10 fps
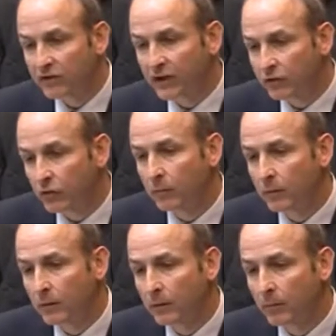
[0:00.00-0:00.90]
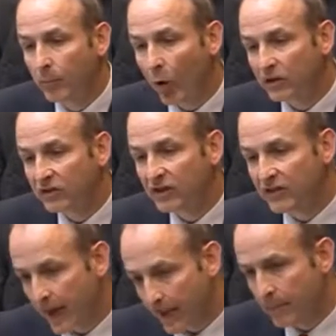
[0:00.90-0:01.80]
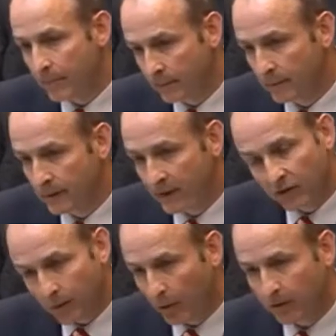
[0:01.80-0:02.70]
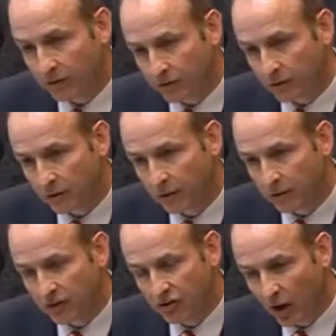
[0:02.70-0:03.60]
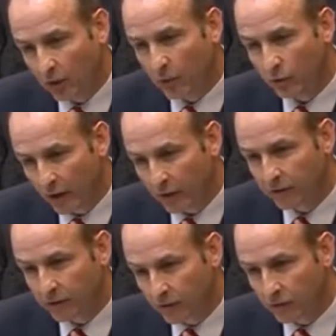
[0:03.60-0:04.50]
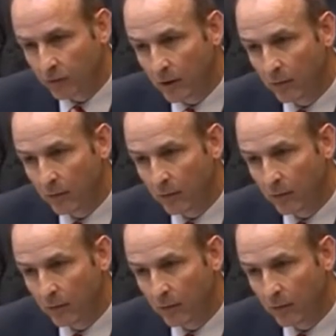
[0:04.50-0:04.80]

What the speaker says: syndrome born today, that's the point, Taoiseach. A child with a rare syndrome